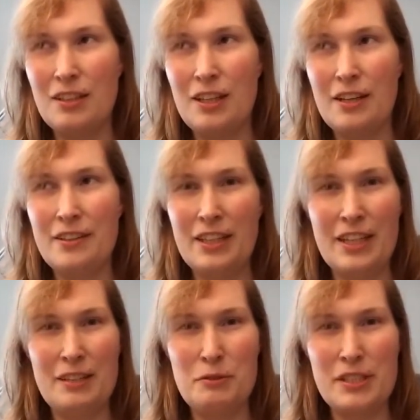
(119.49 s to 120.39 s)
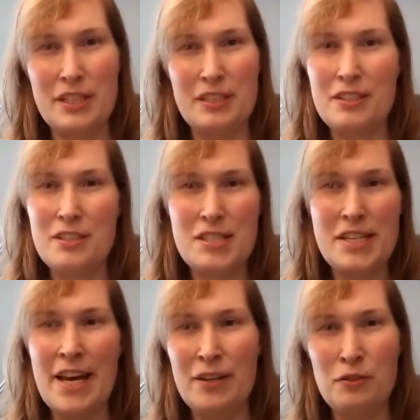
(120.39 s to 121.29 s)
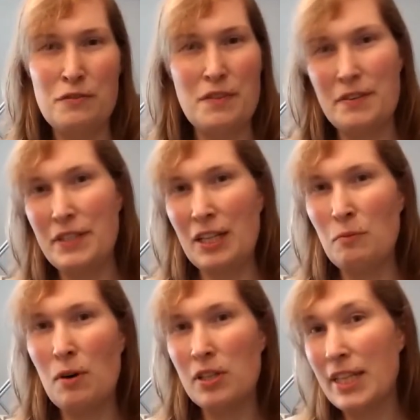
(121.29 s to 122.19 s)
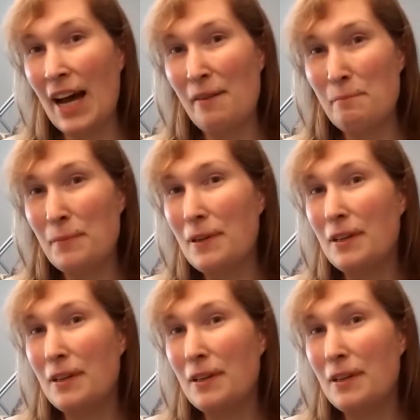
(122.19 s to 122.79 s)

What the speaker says: I think it was a 10 or 15 watt amp,